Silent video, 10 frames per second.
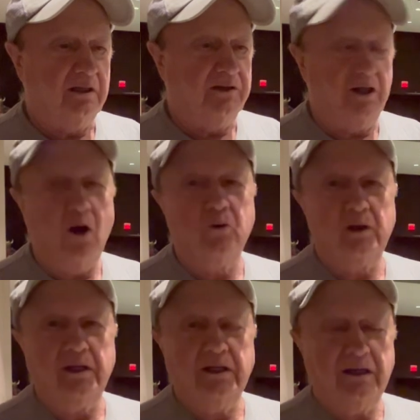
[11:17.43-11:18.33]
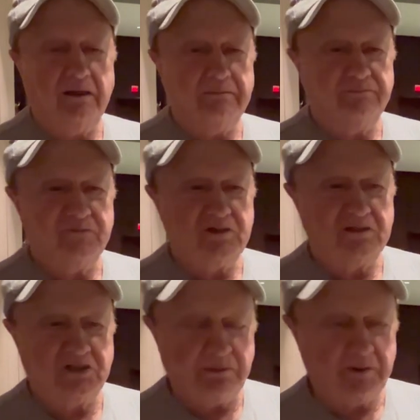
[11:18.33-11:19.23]
the only um,
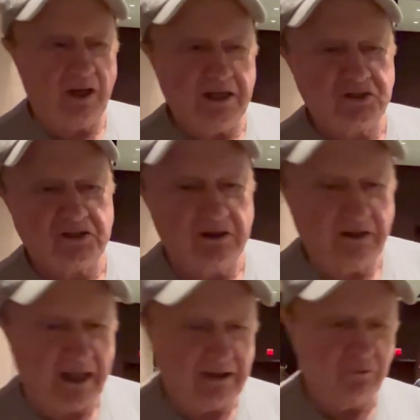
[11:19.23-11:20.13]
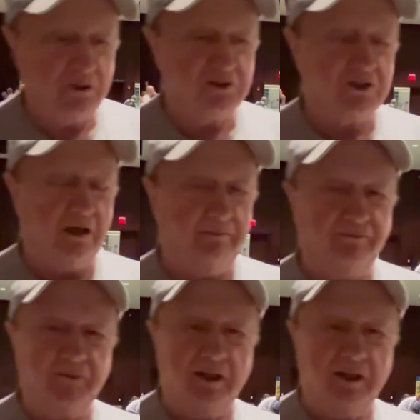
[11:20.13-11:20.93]
stipulation to that was um,